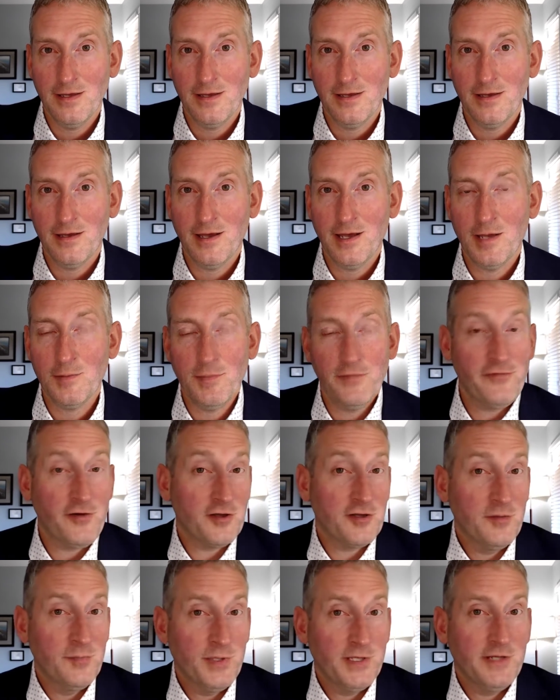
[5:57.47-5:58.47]
If I
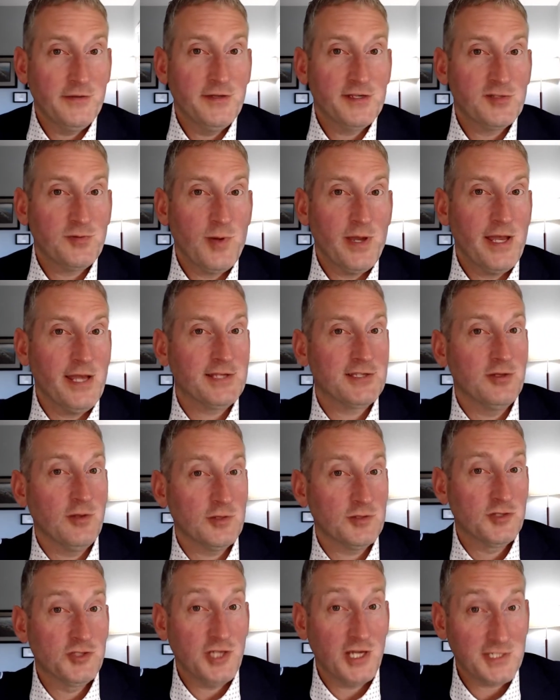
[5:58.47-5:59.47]
can put it this way, it's
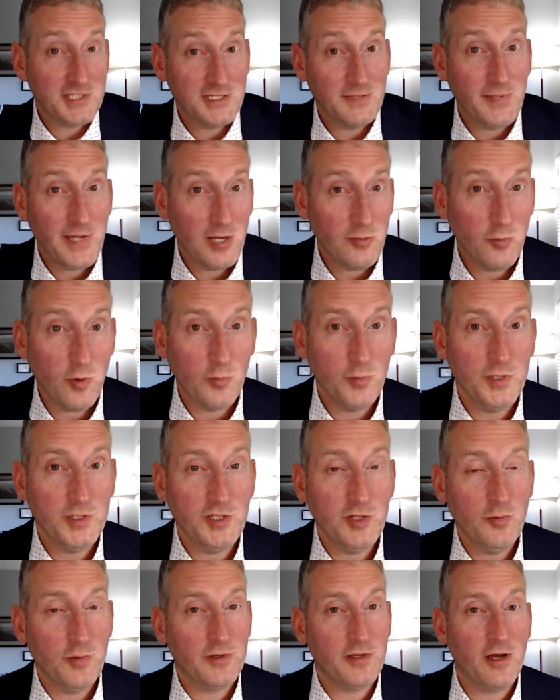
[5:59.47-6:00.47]
not just about what we
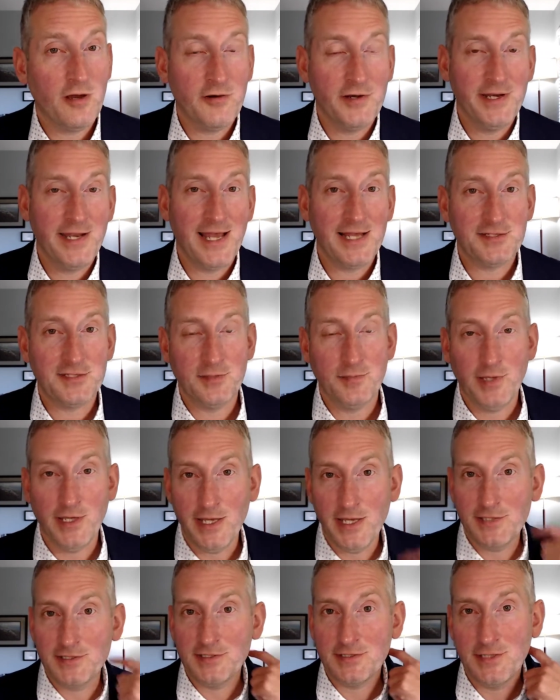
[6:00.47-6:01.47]
do with our anatomy.
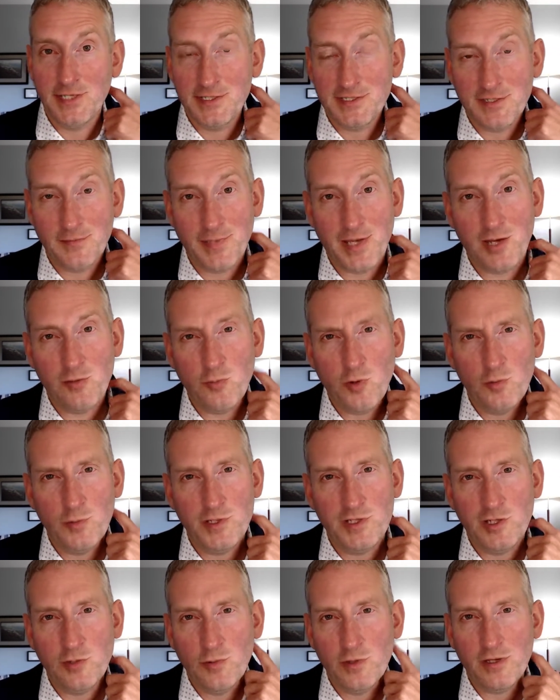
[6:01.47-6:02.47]
It's about what we
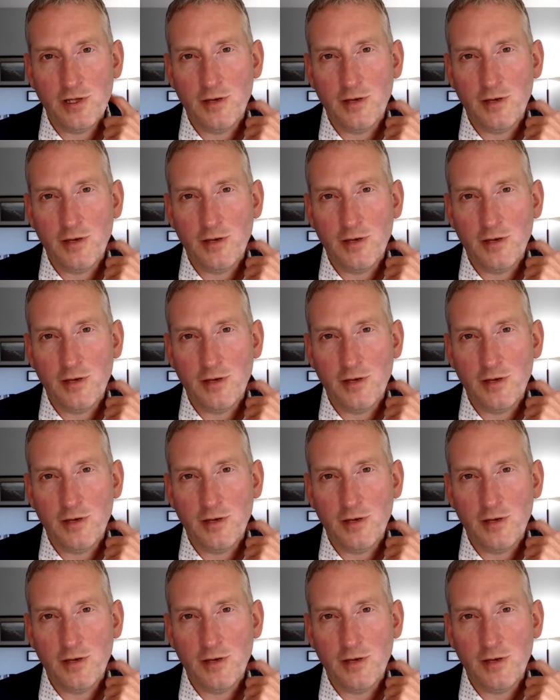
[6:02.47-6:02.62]
do with our